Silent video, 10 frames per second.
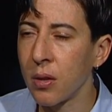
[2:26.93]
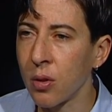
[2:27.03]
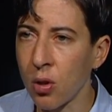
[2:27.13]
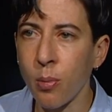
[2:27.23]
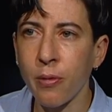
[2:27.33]
the
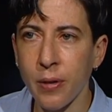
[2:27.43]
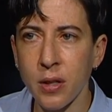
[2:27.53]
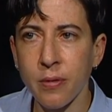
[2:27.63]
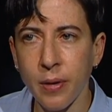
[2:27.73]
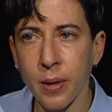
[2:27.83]
Global
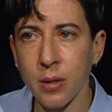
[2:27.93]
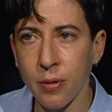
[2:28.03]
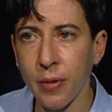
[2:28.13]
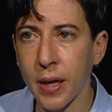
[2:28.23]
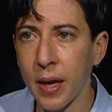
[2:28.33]
Fund to
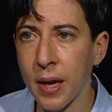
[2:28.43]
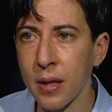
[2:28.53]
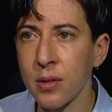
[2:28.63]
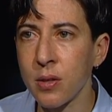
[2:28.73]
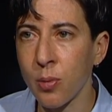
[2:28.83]
fight
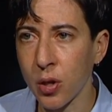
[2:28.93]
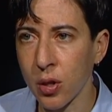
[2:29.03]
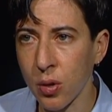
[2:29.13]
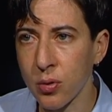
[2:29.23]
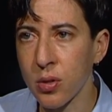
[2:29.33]
AIDS,
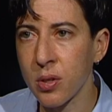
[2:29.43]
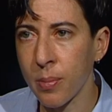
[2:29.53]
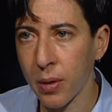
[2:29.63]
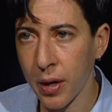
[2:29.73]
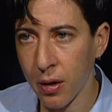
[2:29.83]
tuberculosis, and
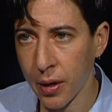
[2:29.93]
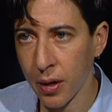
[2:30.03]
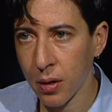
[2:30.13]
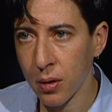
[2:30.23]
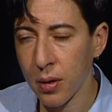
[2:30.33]
malaria,